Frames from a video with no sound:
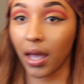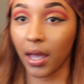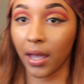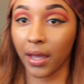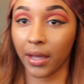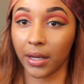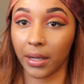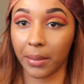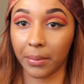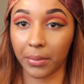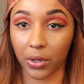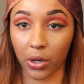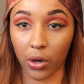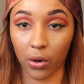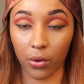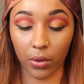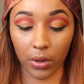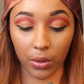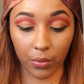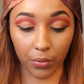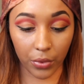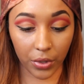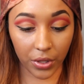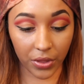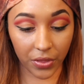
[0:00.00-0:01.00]
and I'm
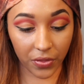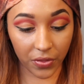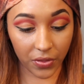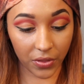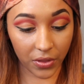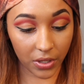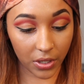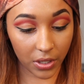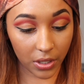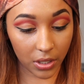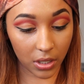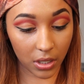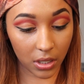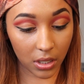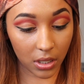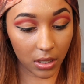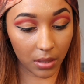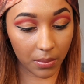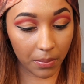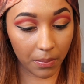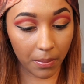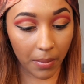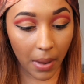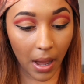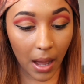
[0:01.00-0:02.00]
going with
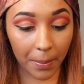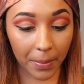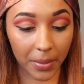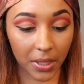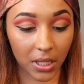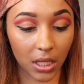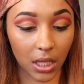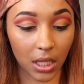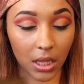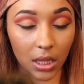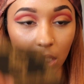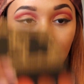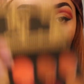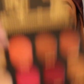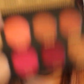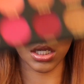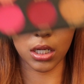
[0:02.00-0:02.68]
the poppy color,